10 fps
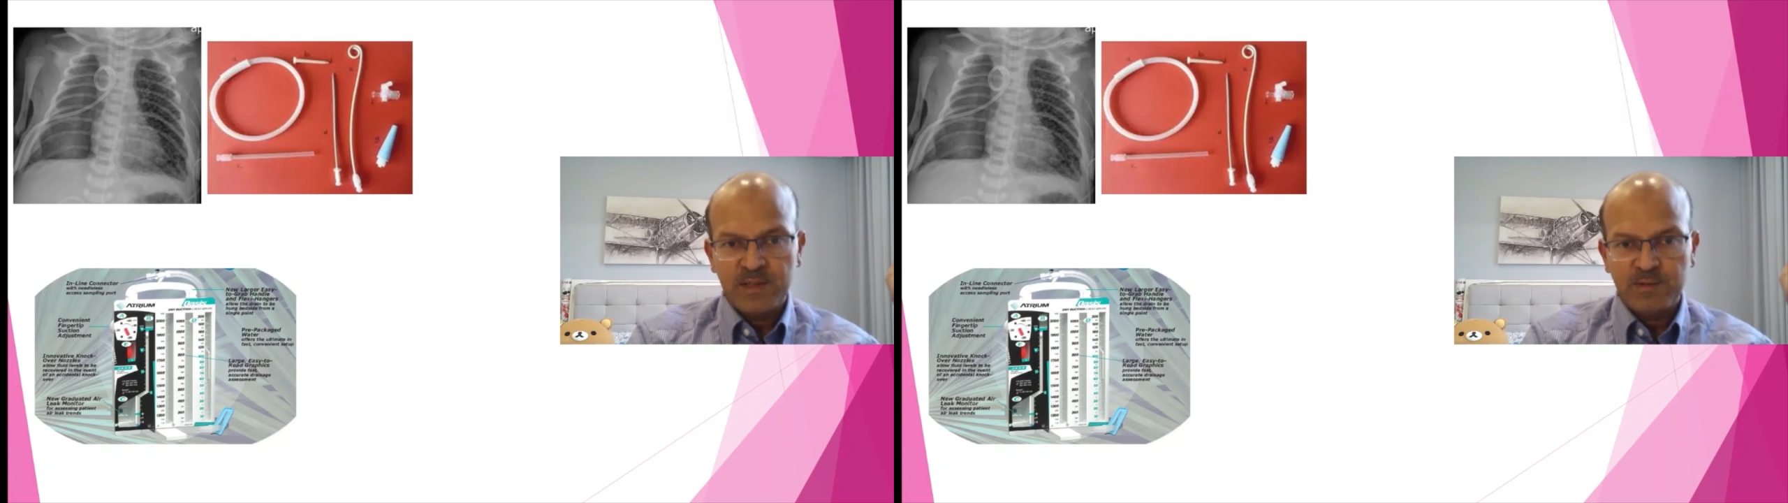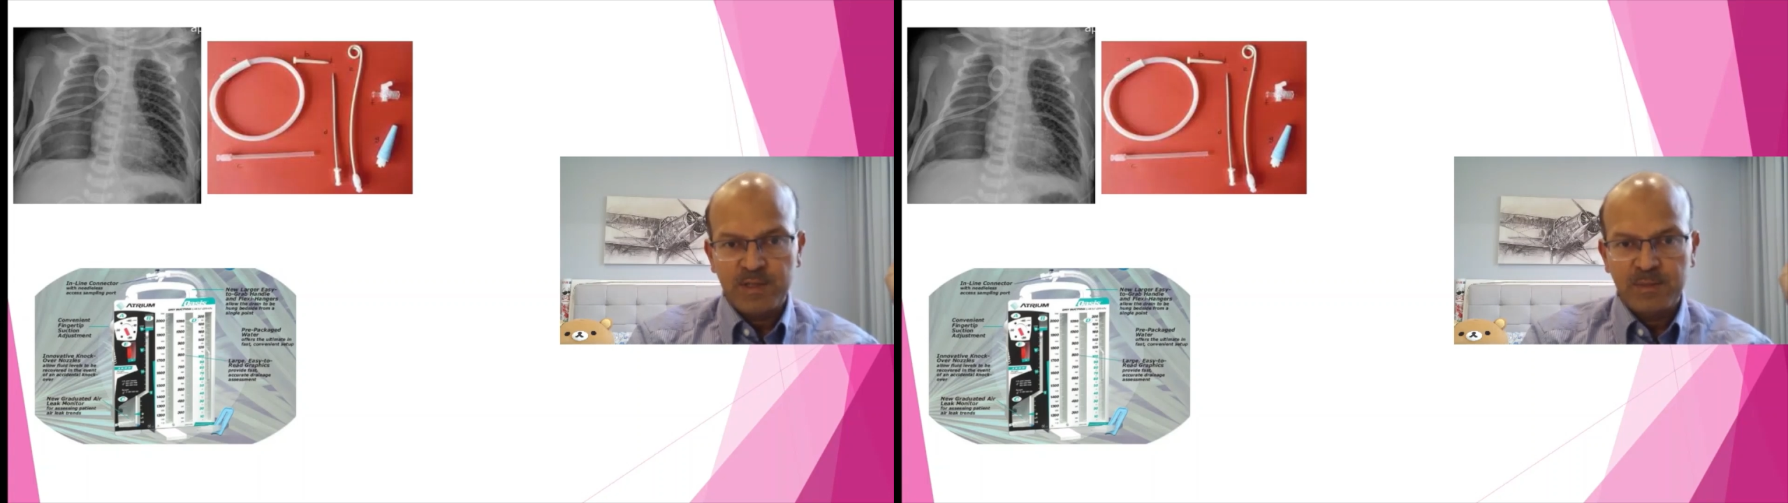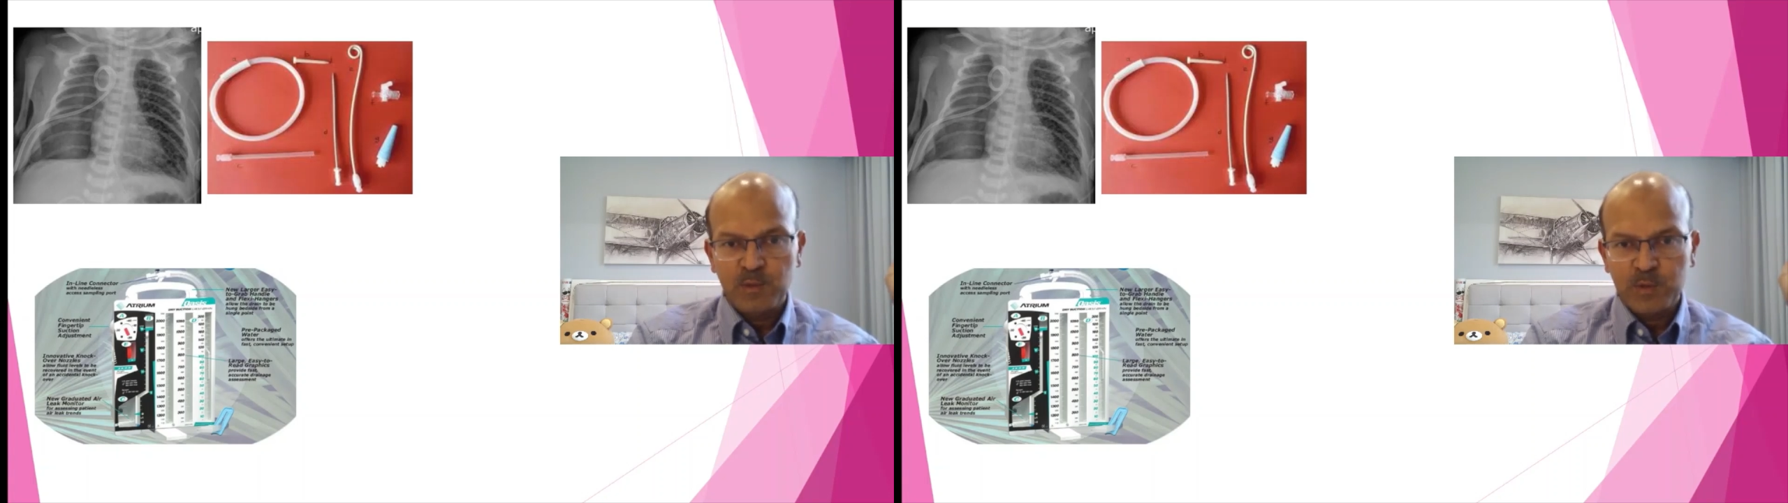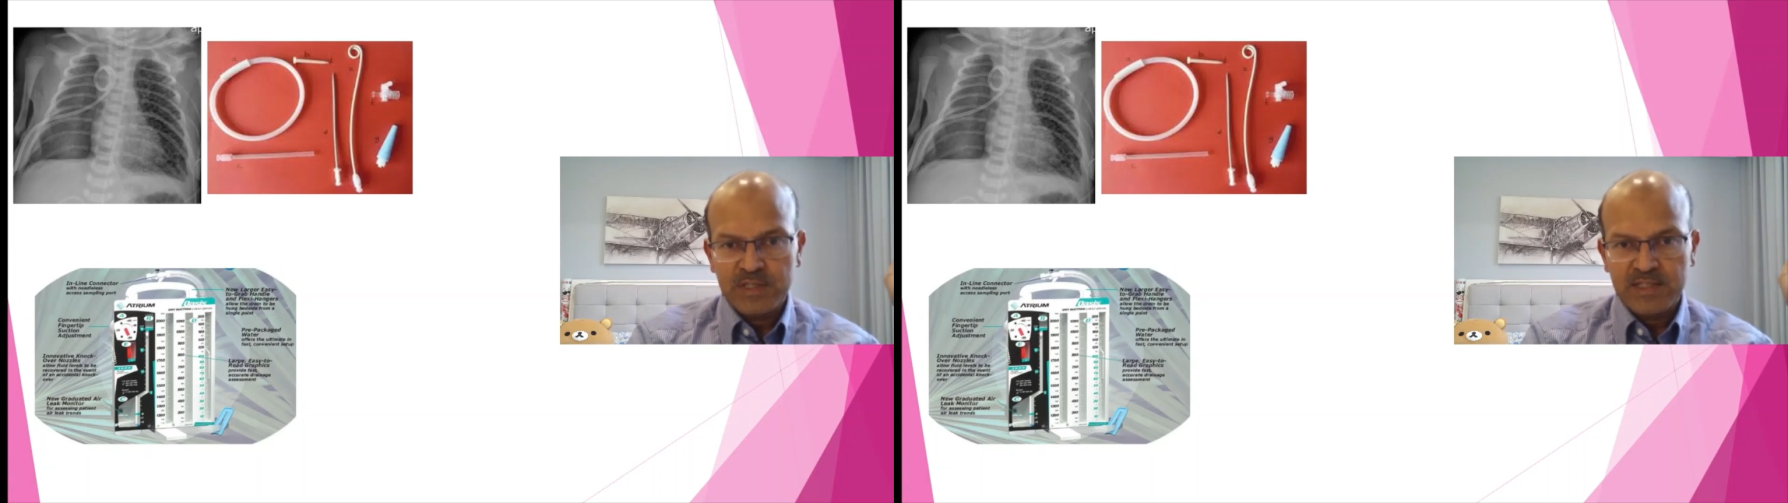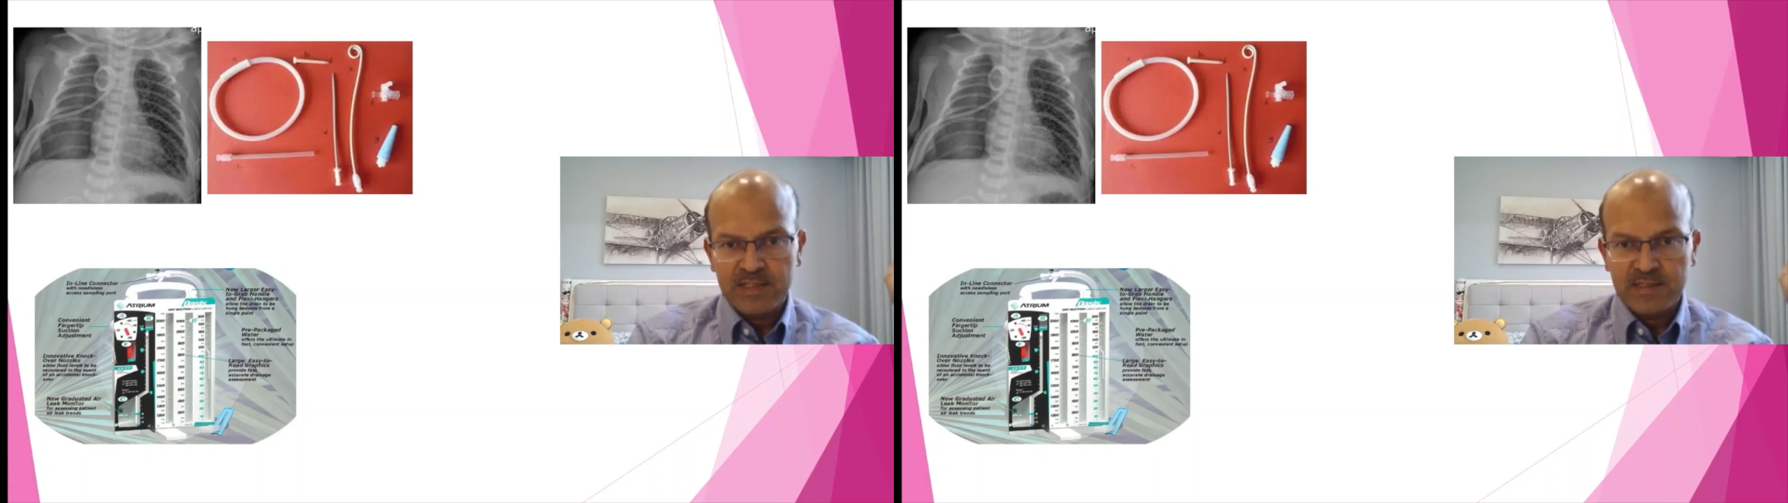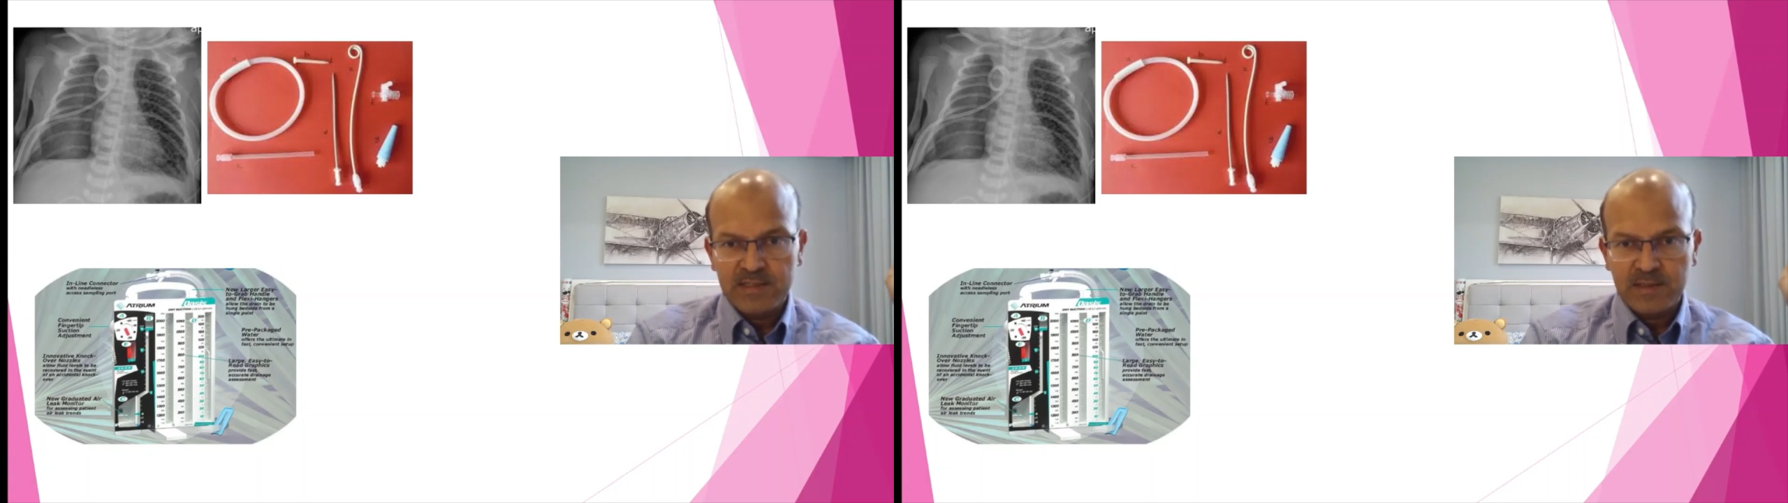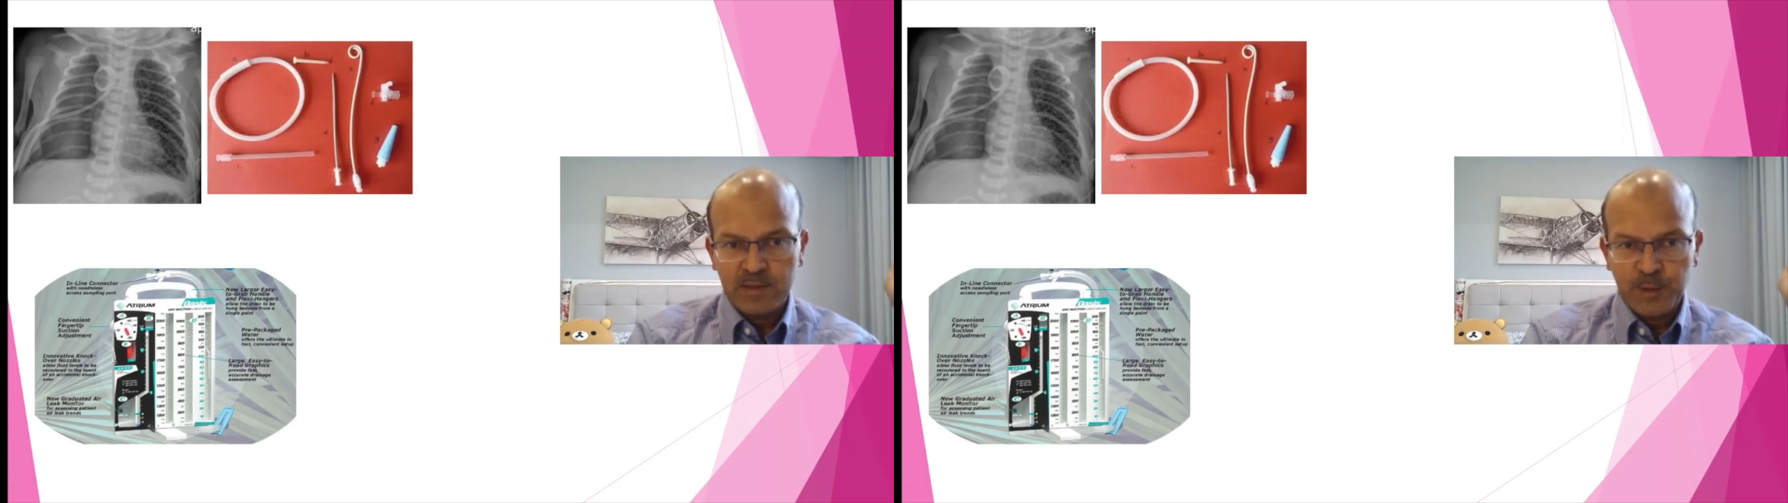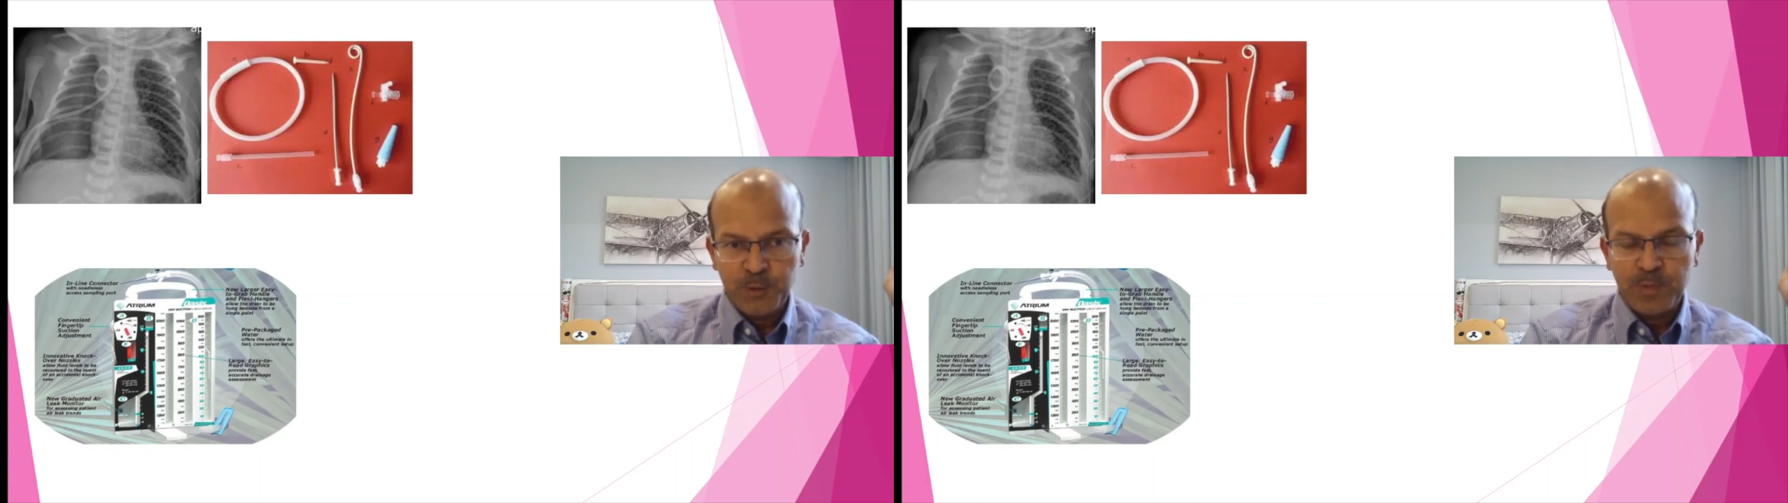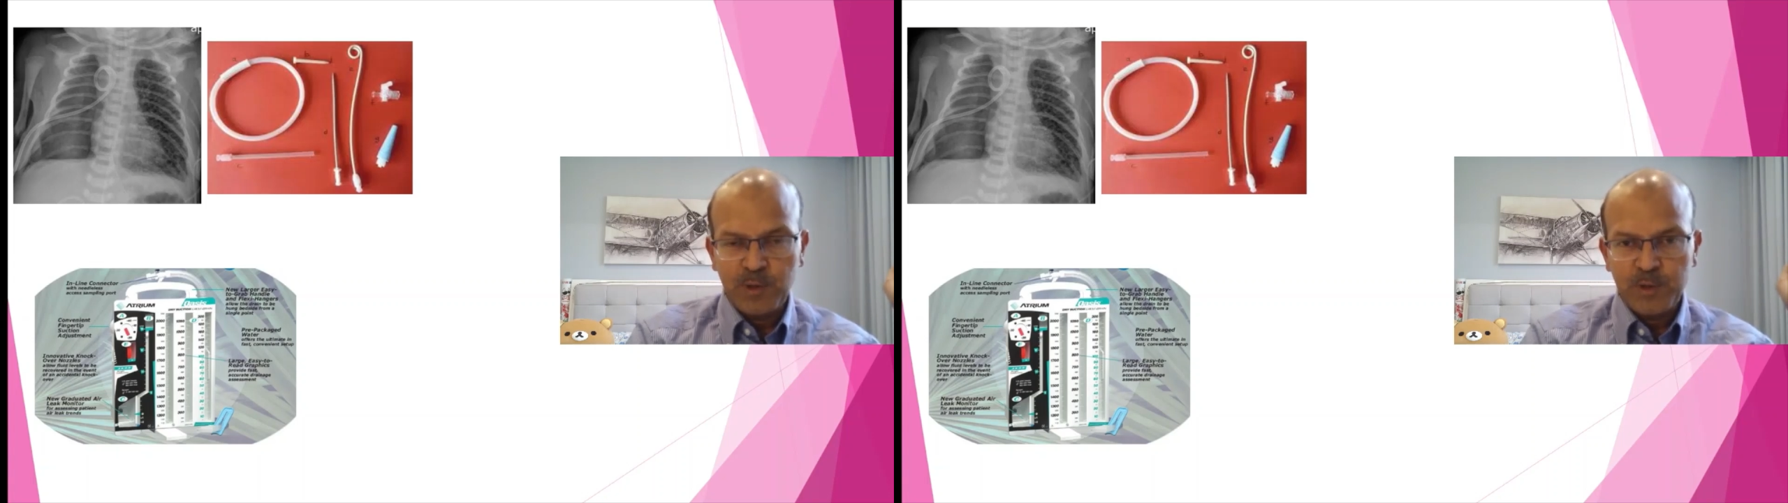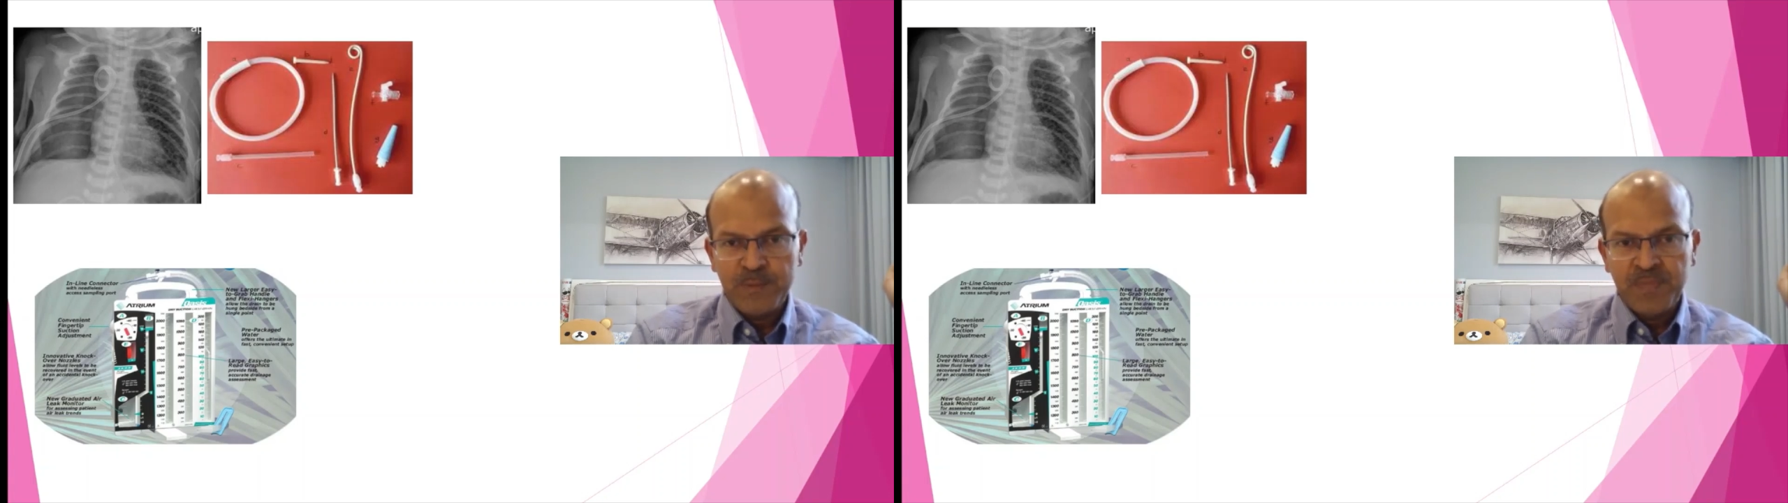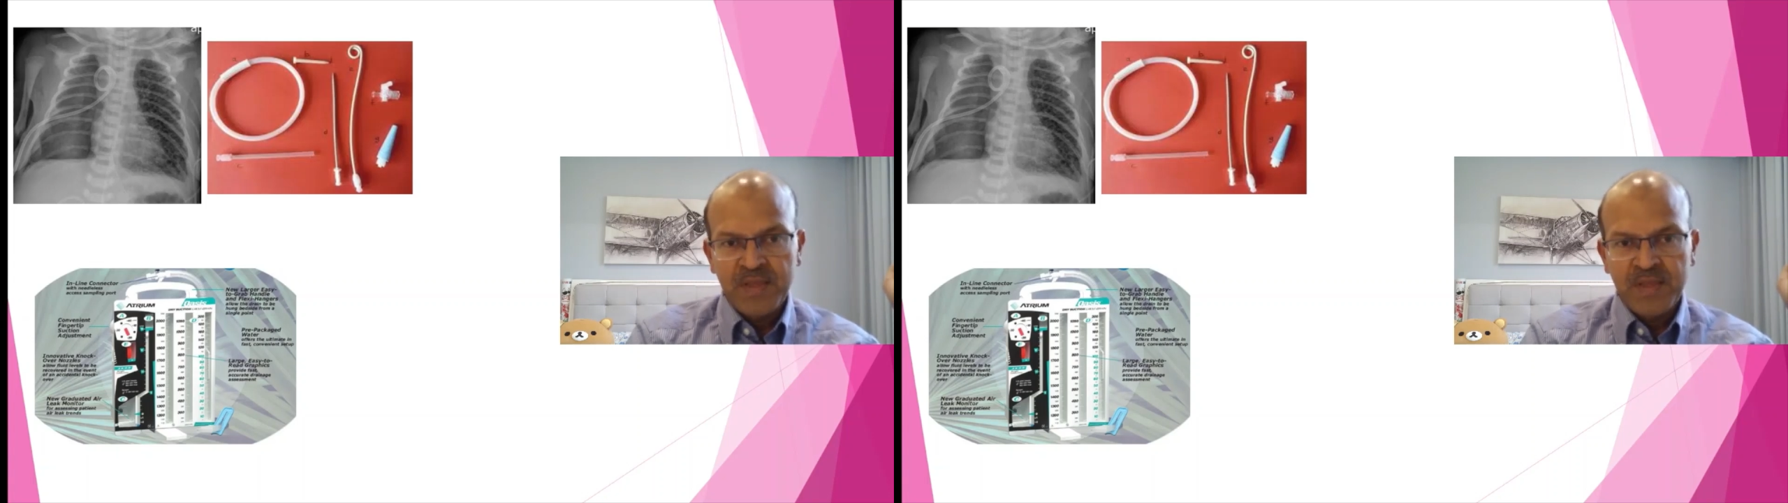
you have to remove that tube out,